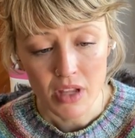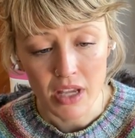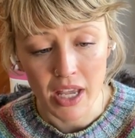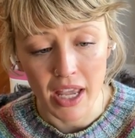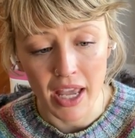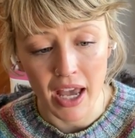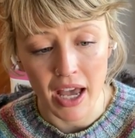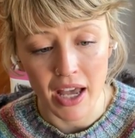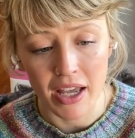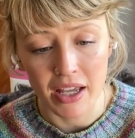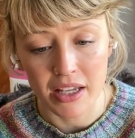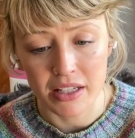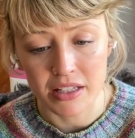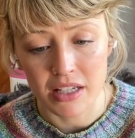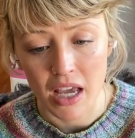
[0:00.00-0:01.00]

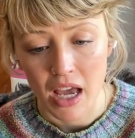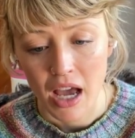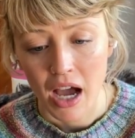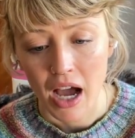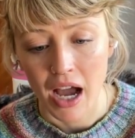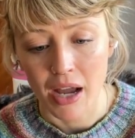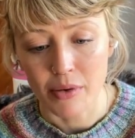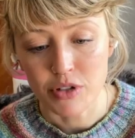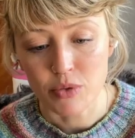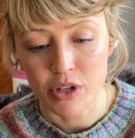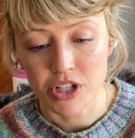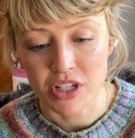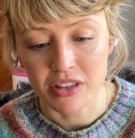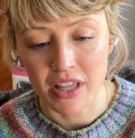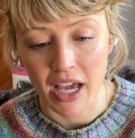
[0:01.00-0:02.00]
And I was
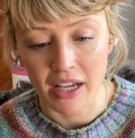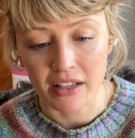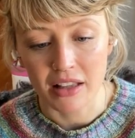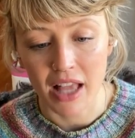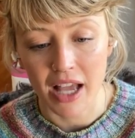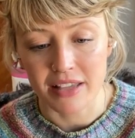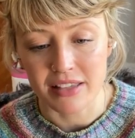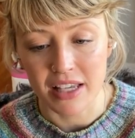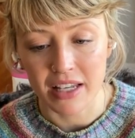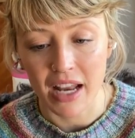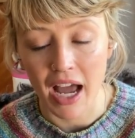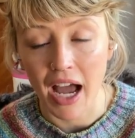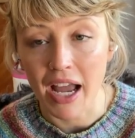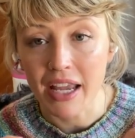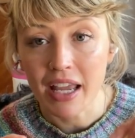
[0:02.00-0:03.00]
watching that class and
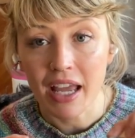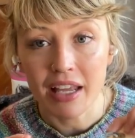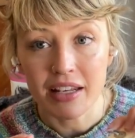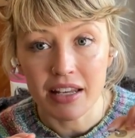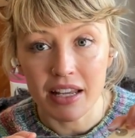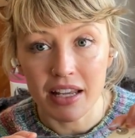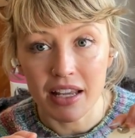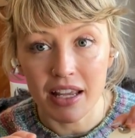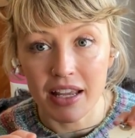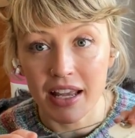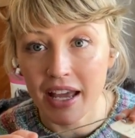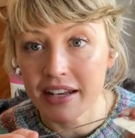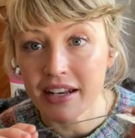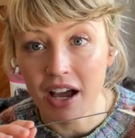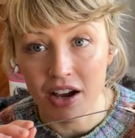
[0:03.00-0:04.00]
I had, it
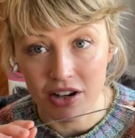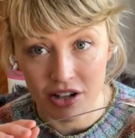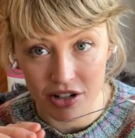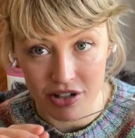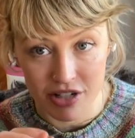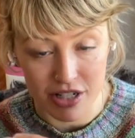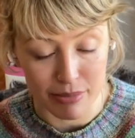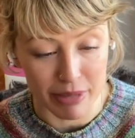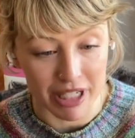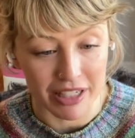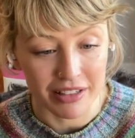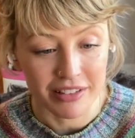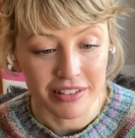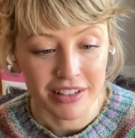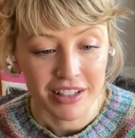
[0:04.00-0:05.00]
had not occurred to
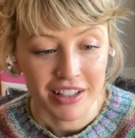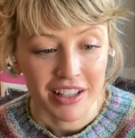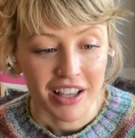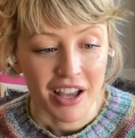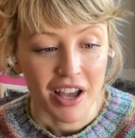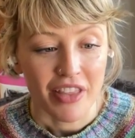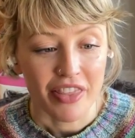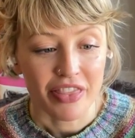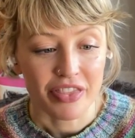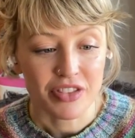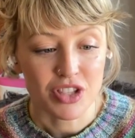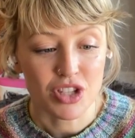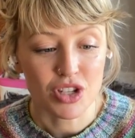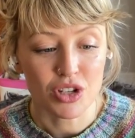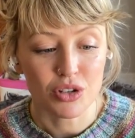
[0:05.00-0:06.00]
me
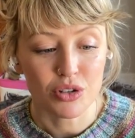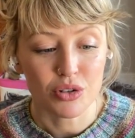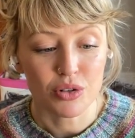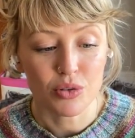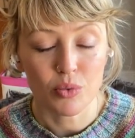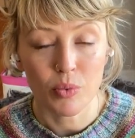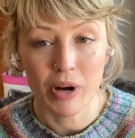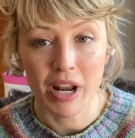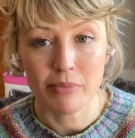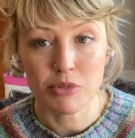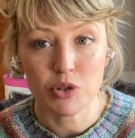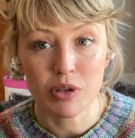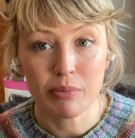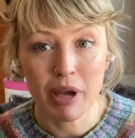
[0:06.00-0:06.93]
to, when I'm doing